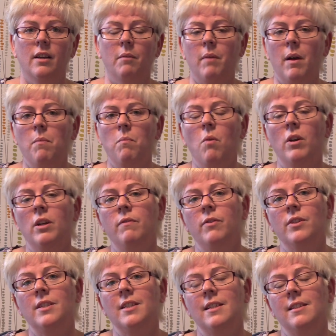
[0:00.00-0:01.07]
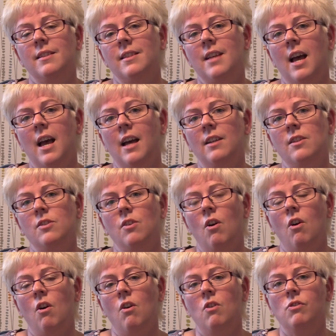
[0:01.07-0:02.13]
When one of us is sad
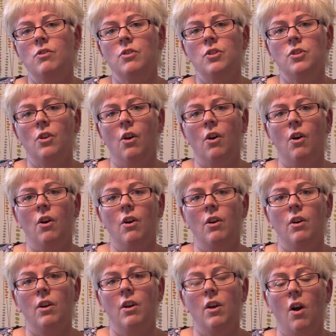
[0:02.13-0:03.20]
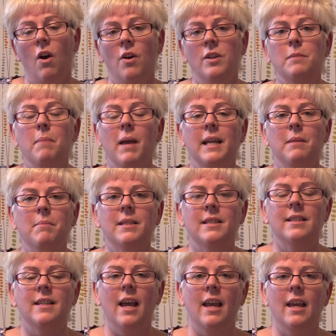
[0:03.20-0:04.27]
or unsure or has made a
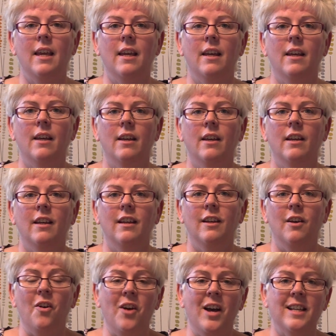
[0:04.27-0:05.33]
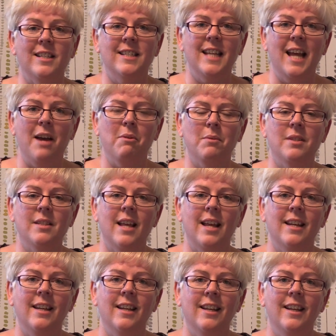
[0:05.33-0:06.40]
mistake or has doubts,
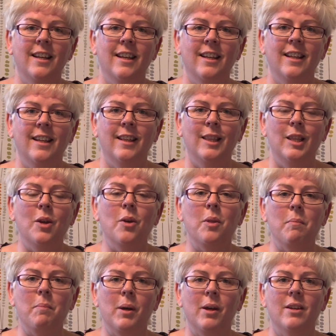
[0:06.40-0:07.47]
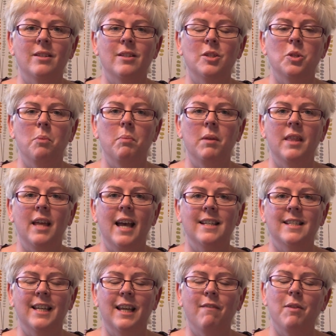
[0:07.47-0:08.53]
then the other person should be there
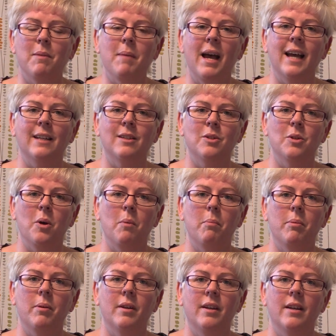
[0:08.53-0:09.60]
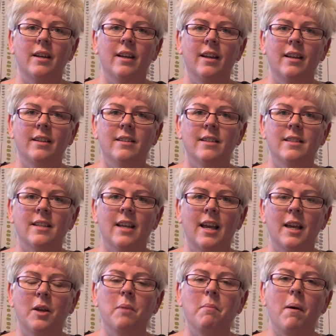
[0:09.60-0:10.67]
to give them a hand up and to say,
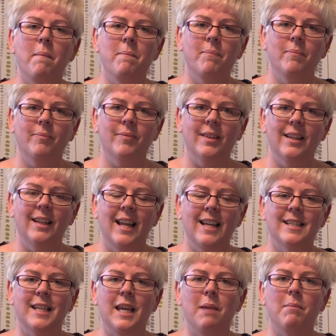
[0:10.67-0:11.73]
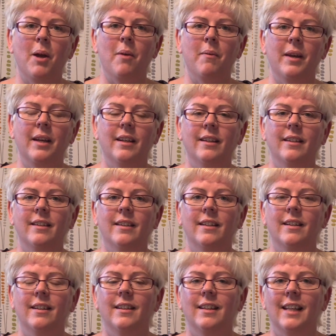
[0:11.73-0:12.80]
come on, let's keep going.
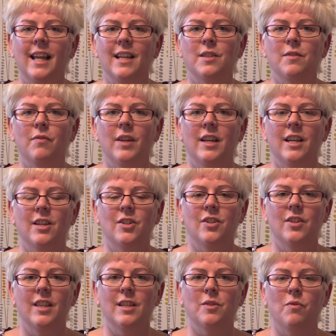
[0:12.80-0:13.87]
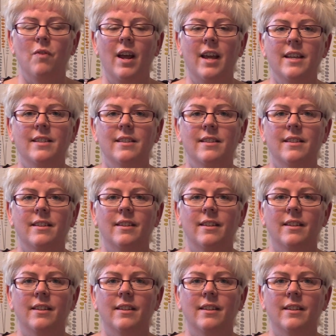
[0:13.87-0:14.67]
Let's finish this race.